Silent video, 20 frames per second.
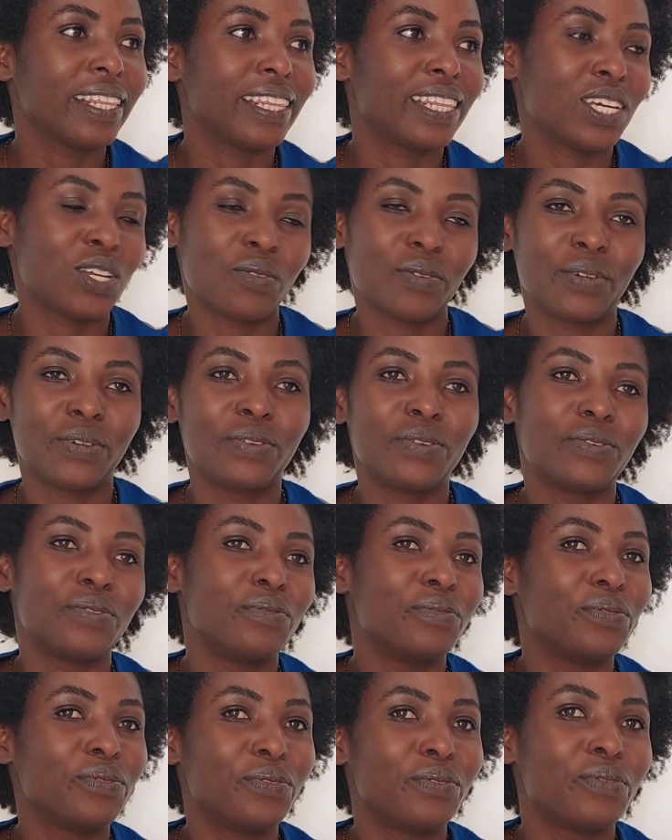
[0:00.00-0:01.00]
then we
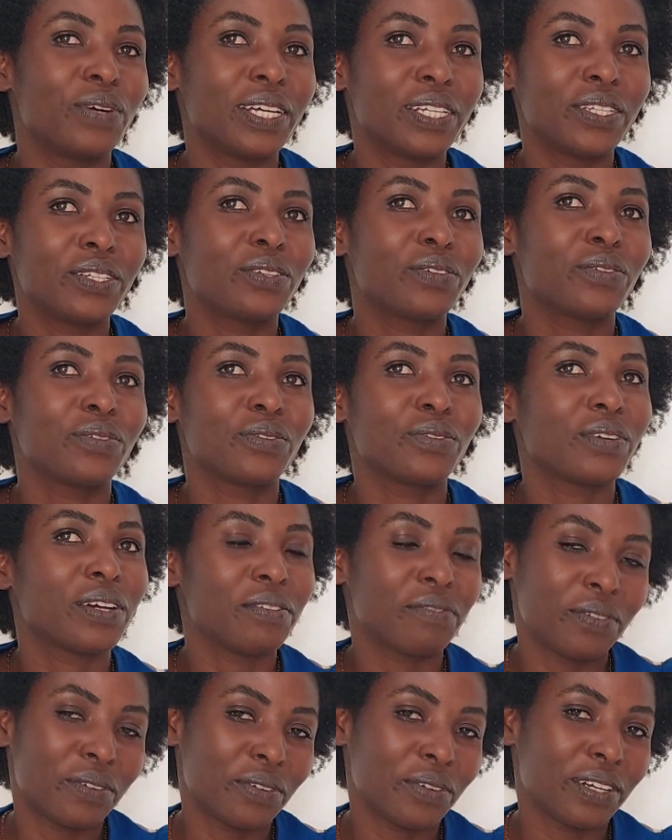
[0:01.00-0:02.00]
all would want to
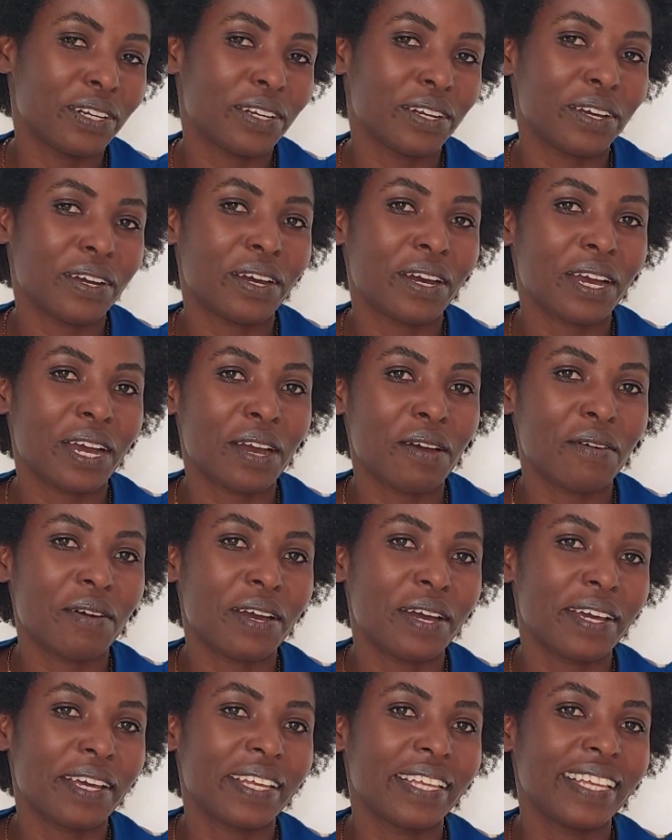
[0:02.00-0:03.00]
travel on
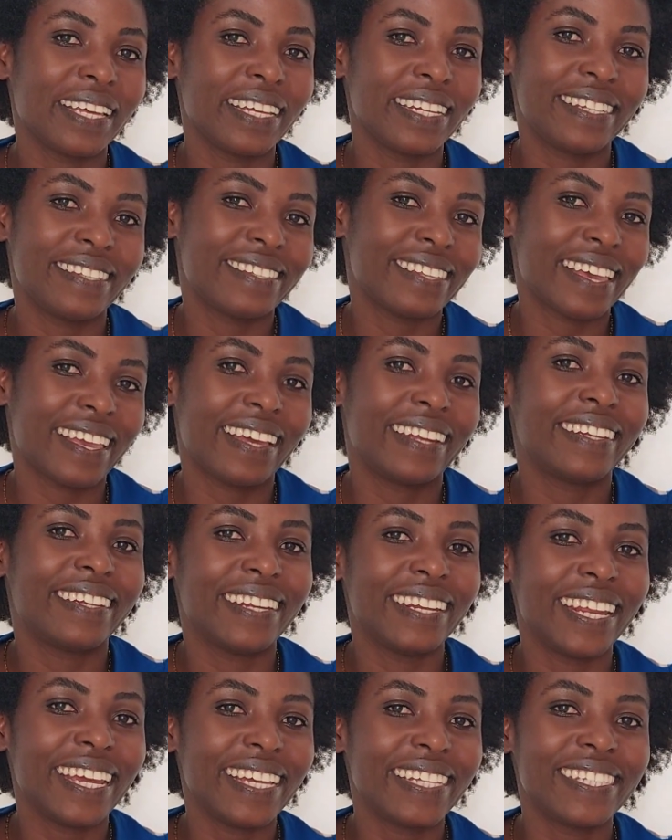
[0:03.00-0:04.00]
our
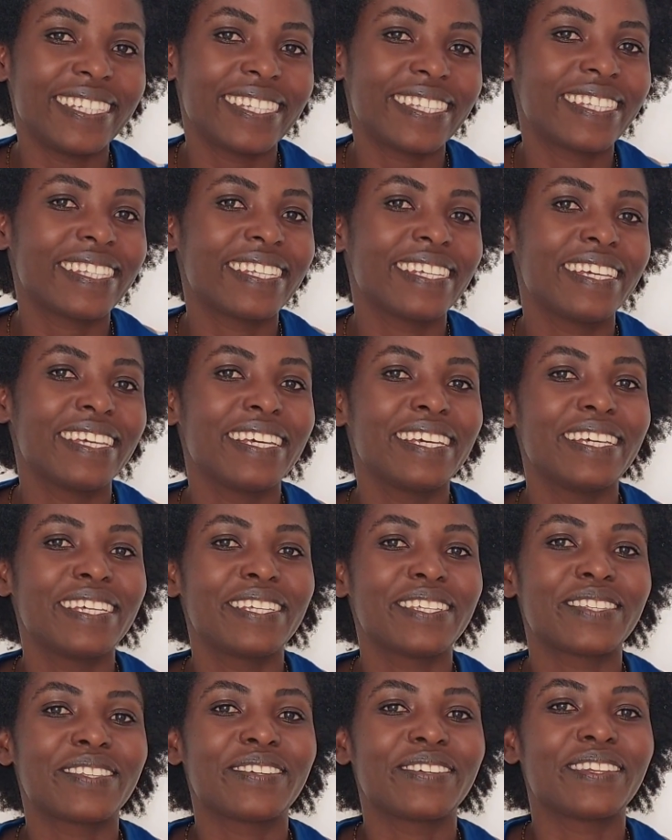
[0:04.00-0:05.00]
desired dates.
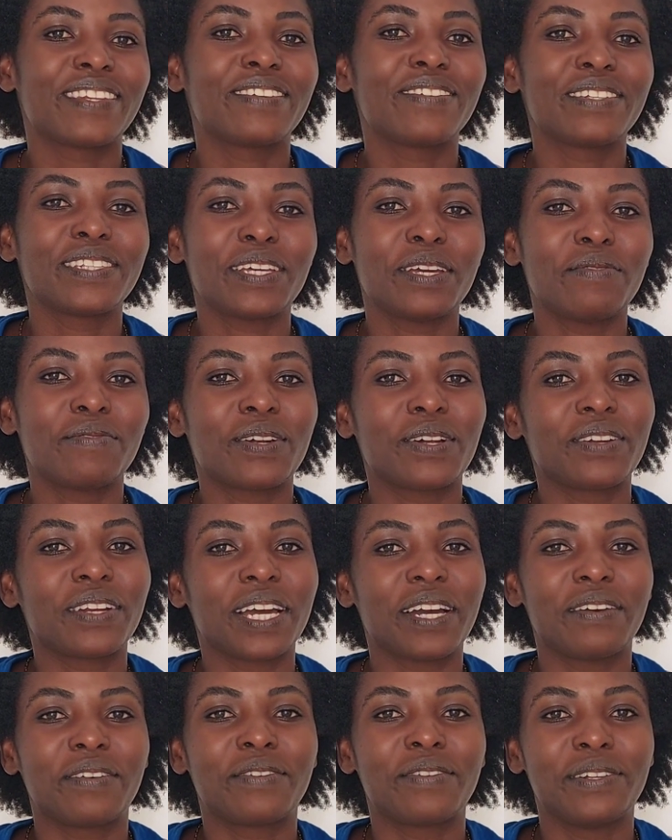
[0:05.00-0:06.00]
So not
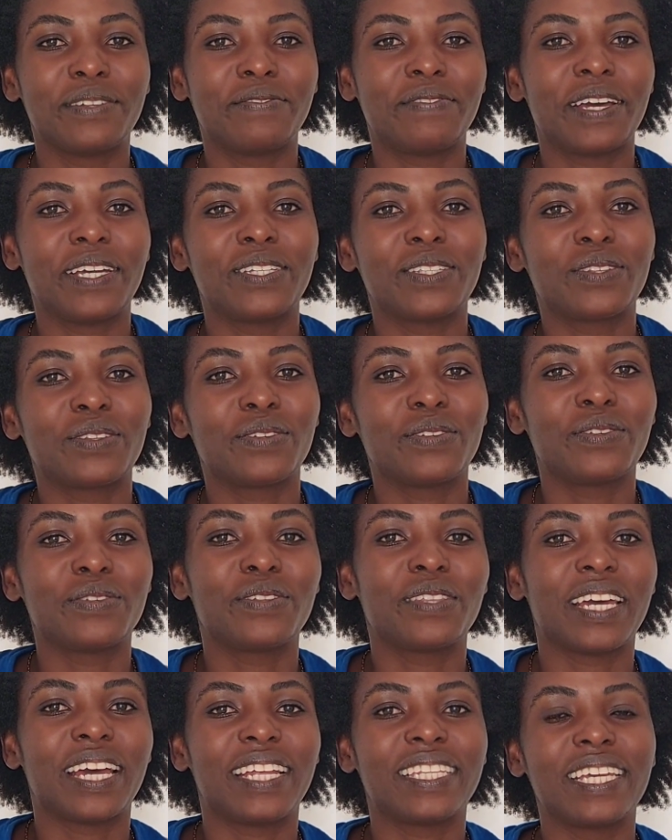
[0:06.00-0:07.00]
everyone qualifies to do
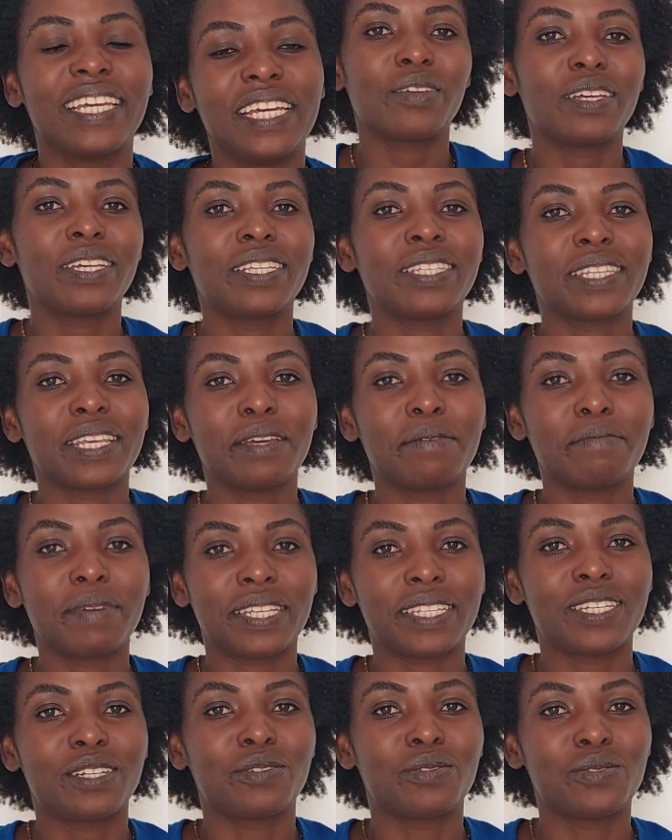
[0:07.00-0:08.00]
that. The US
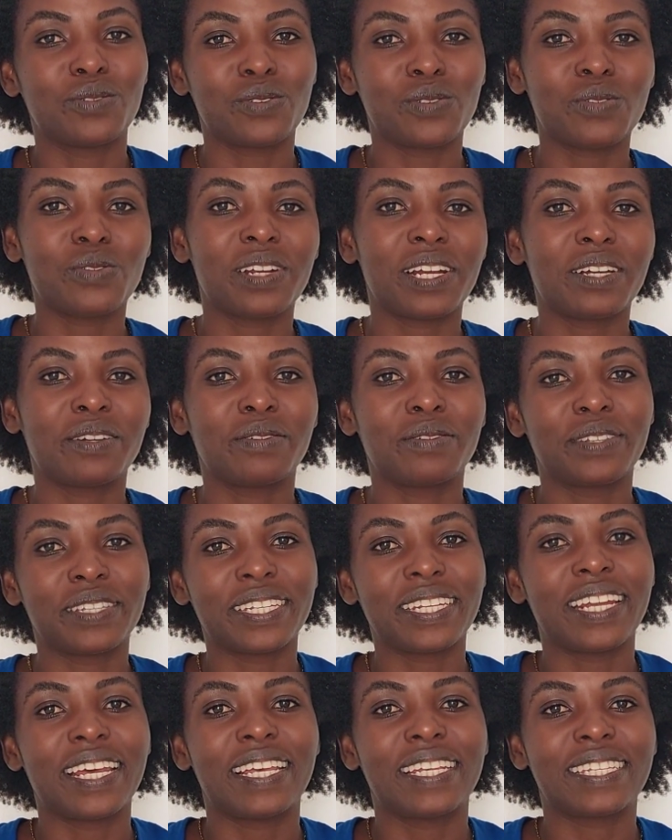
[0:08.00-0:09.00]
Embassy Consular
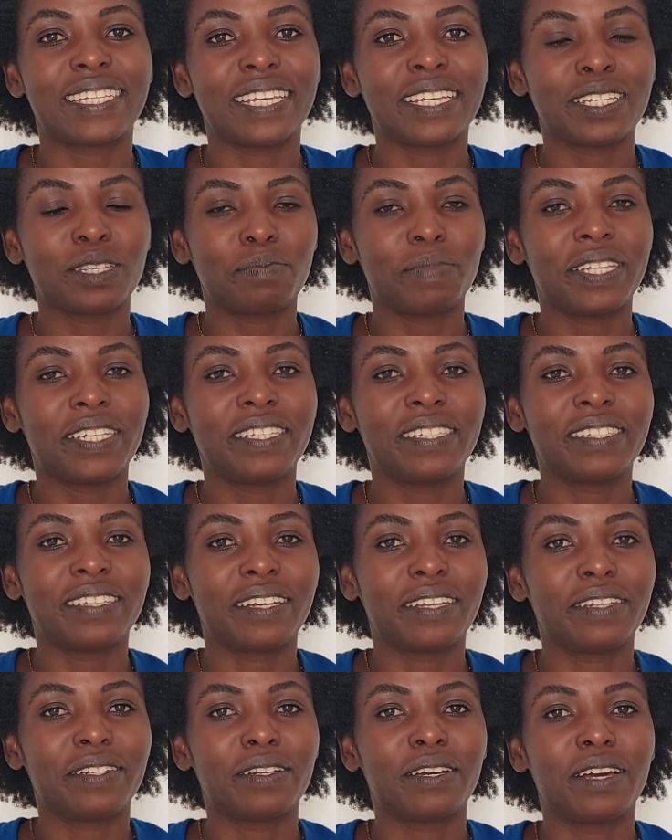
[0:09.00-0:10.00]
considers
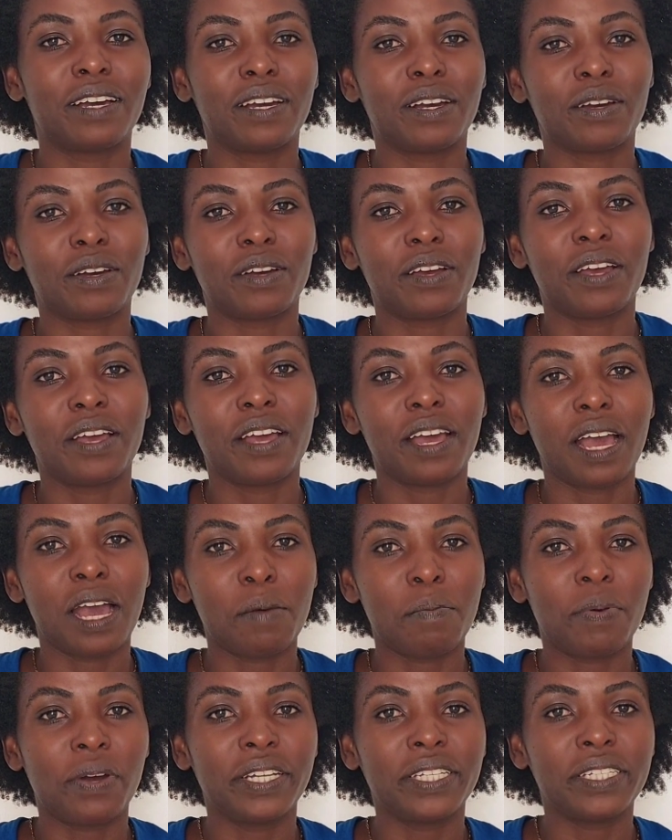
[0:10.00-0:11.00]
expedited
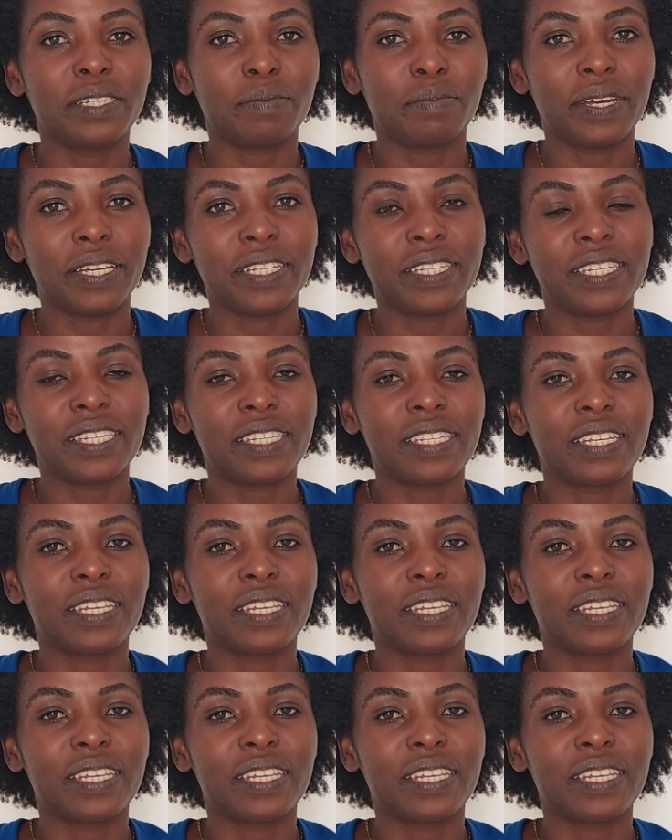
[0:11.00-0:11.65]
appointment